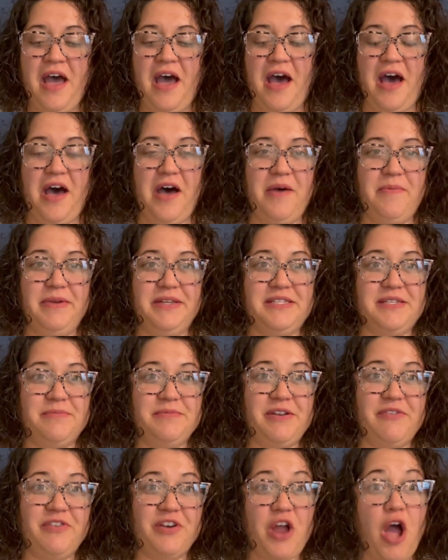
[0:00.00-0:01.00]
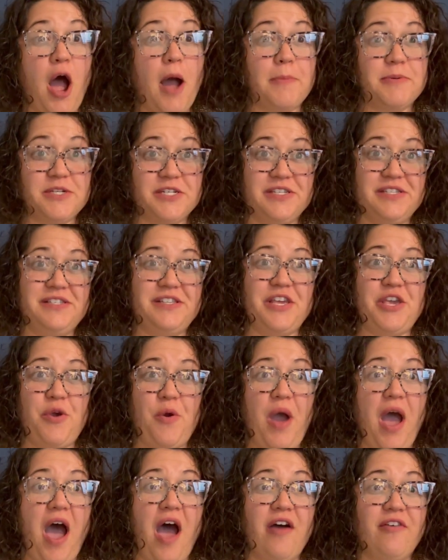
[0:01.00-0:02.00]
and some different options that you
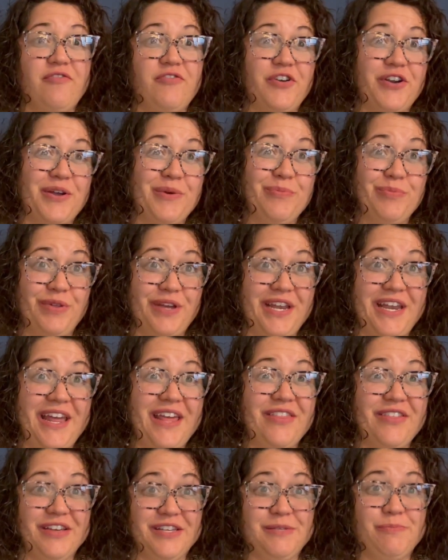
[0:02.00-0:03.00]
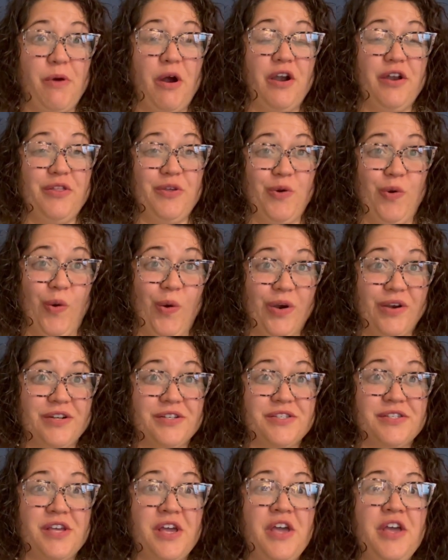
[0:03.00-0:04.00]
have for completing this part of the
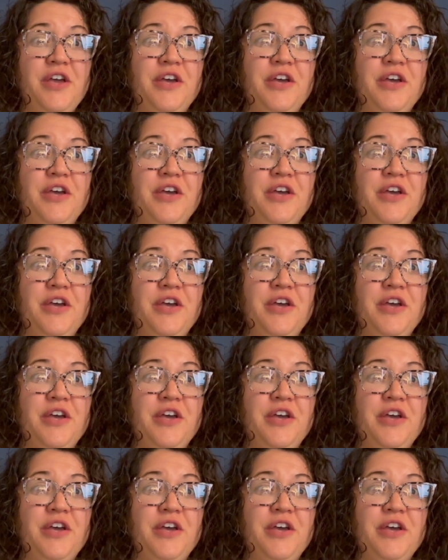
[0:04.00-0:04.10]
course.